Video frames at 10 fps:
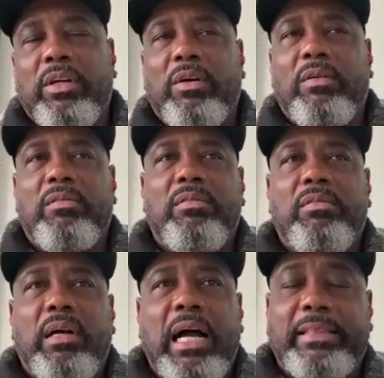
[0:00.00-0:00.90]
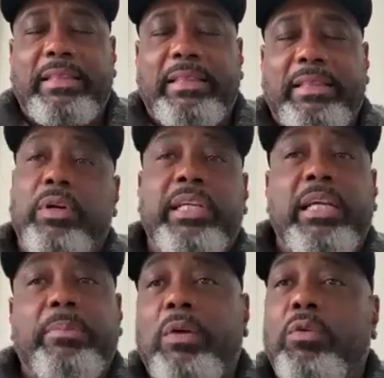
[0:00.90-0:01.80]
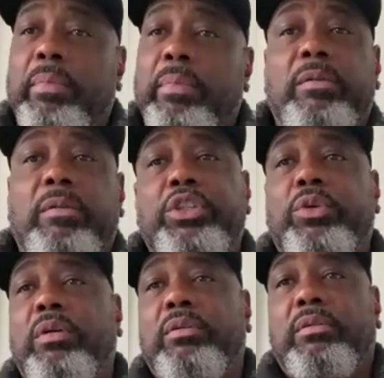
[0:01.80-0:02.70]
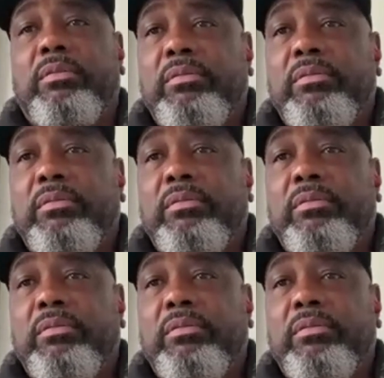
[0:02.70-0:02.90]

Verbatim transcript: you know, I think it would have did better with Michael B. Jordan.